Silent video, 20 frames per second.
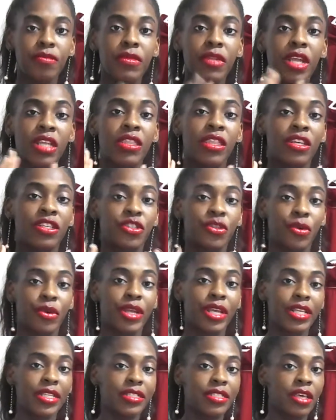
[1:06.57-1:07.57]
the
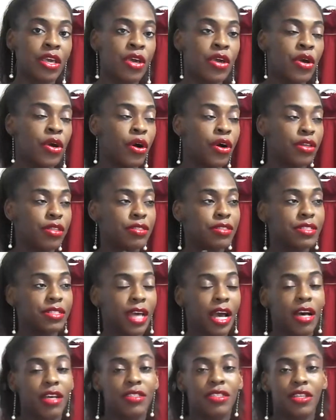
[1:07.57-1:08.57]
trends or the
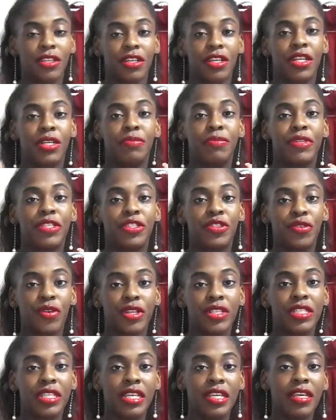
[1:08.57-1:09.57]
styles that are going to be
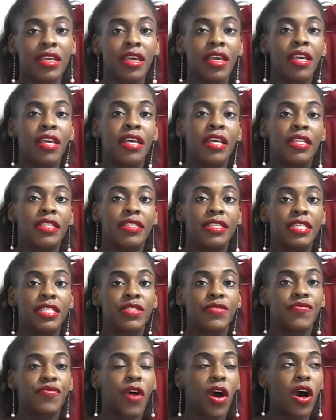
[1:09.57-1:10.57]
trending this
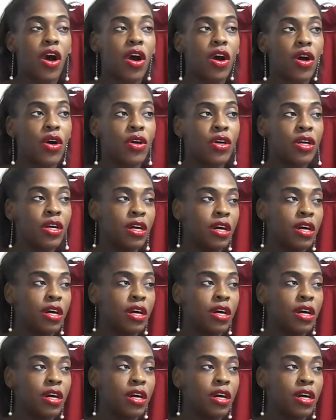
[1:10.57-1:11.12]
fall.